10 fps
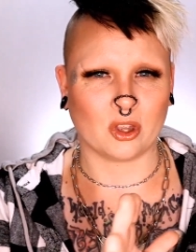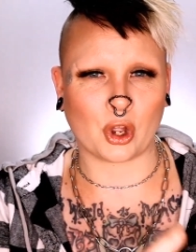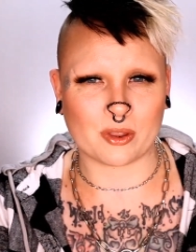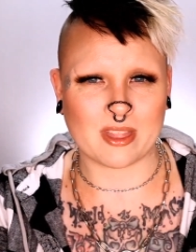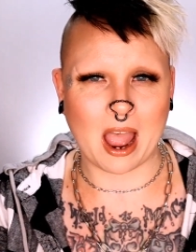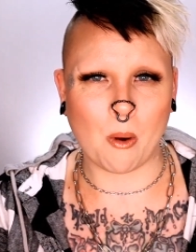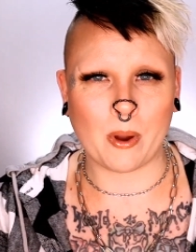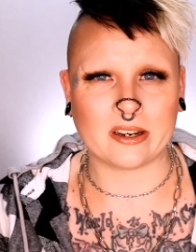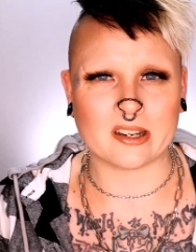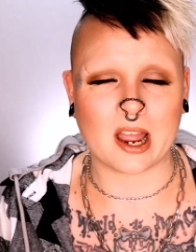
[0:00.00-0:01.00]
learn
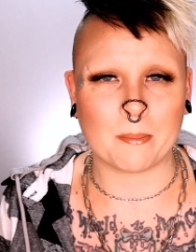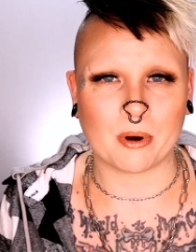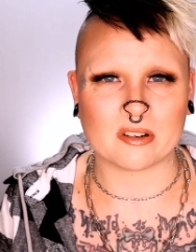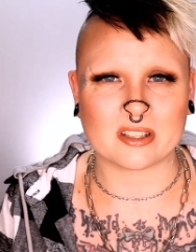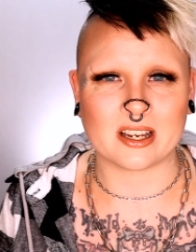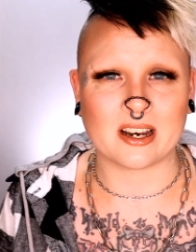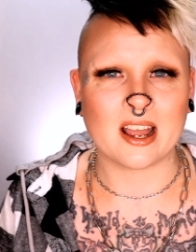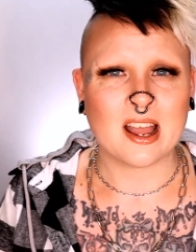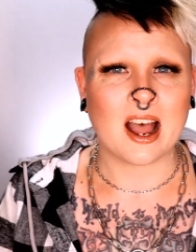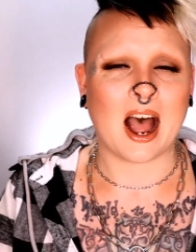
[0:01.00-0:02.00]
that way type
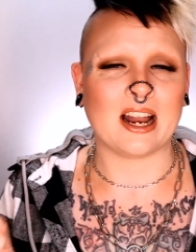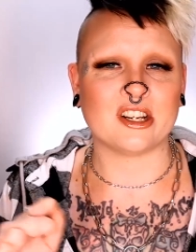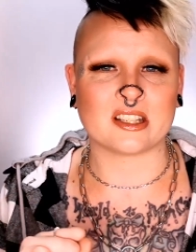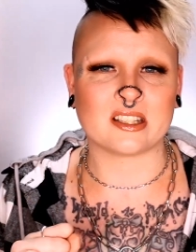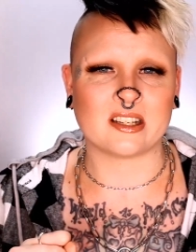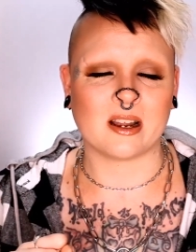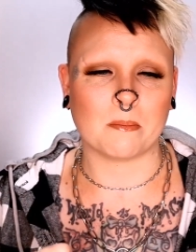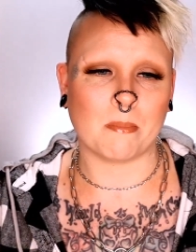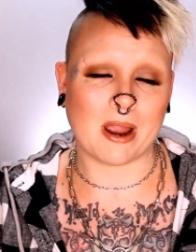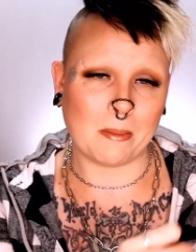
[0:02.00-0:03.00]
person. I just
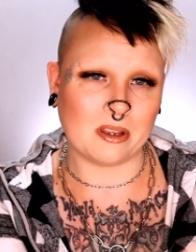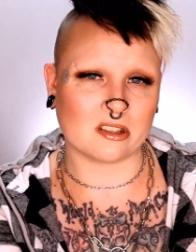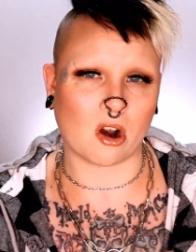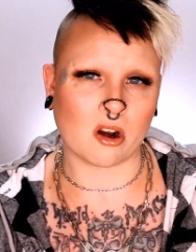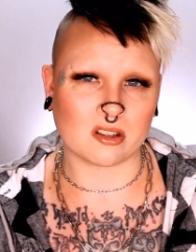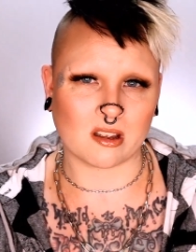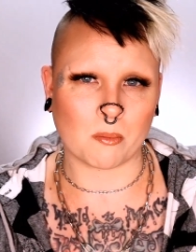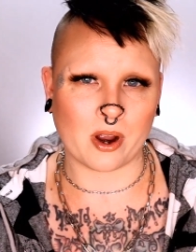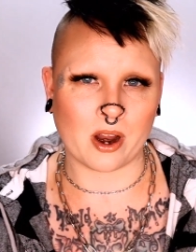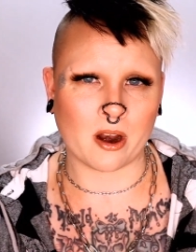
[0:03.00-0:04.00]
maybe start
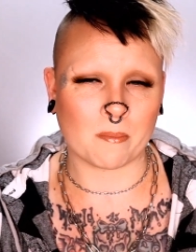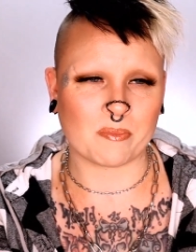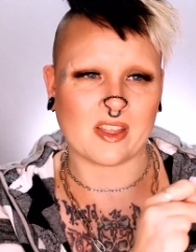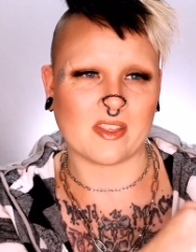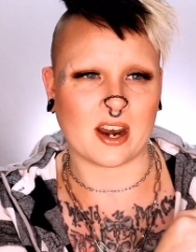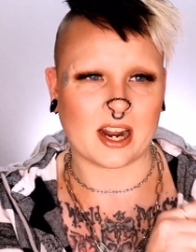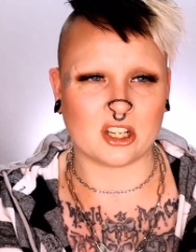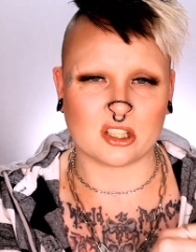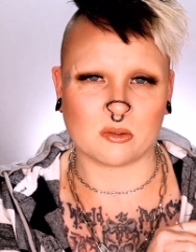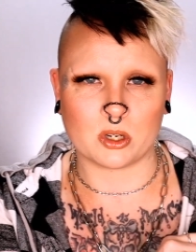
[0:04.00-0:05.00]
somewhere and then I
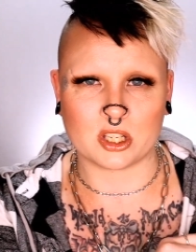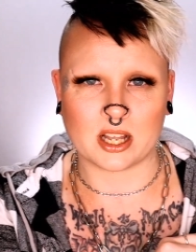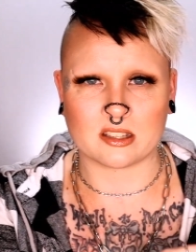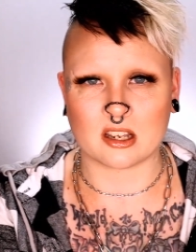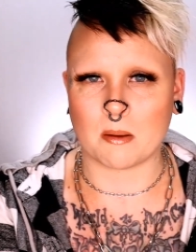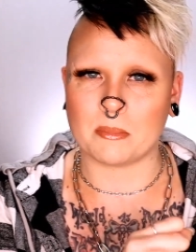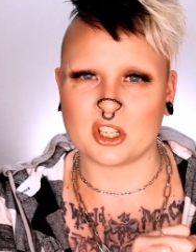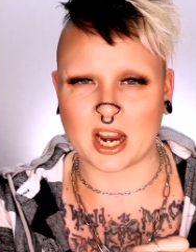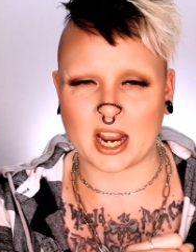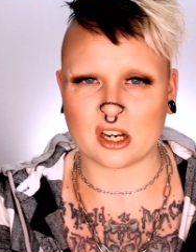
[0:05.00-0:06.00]
just switch things up
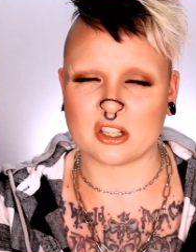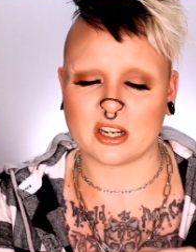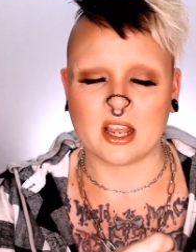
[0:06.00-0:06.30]
and change,